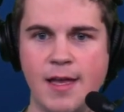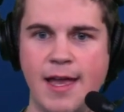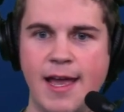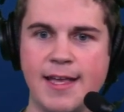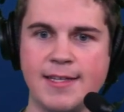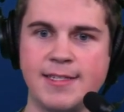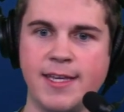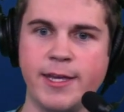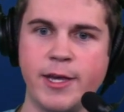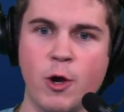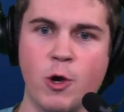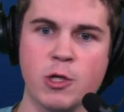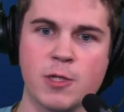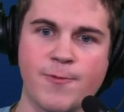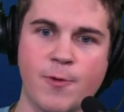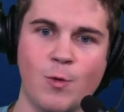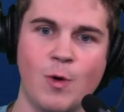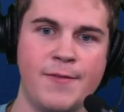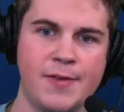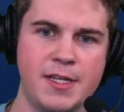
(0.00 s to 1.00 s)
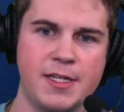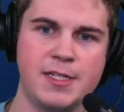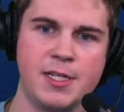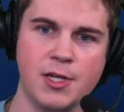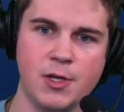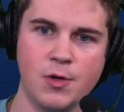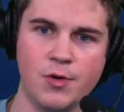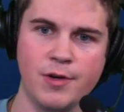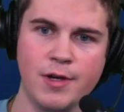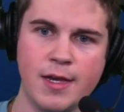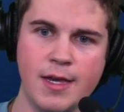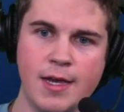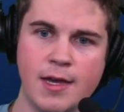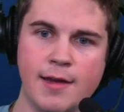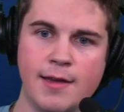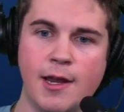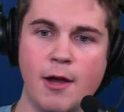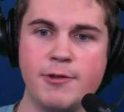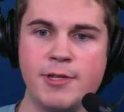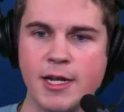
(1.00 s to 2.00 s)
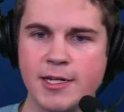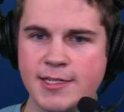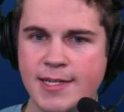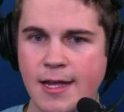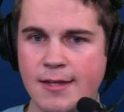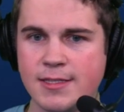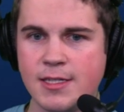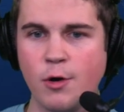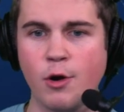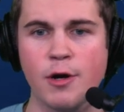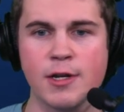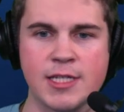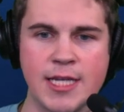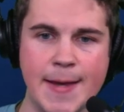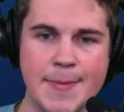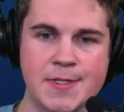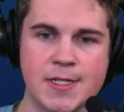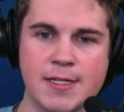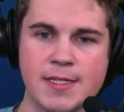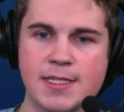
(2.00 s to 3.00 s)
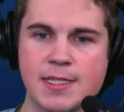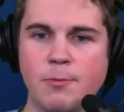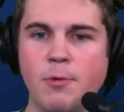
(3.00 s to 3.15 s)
as he goes for 152, no touchdowns, no interceptions.